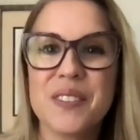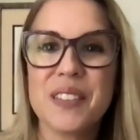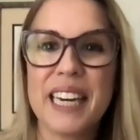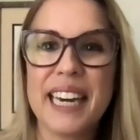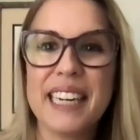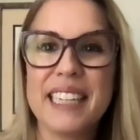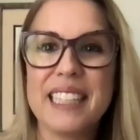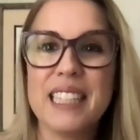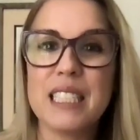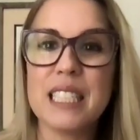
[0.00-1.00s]
Okay,
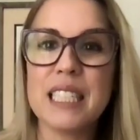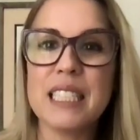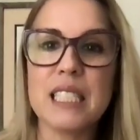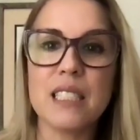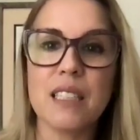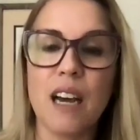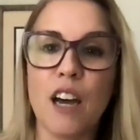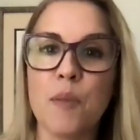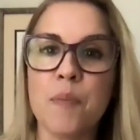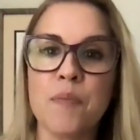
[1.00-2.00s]
this is
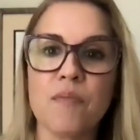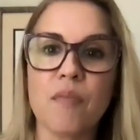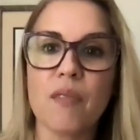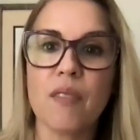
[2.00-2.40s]
the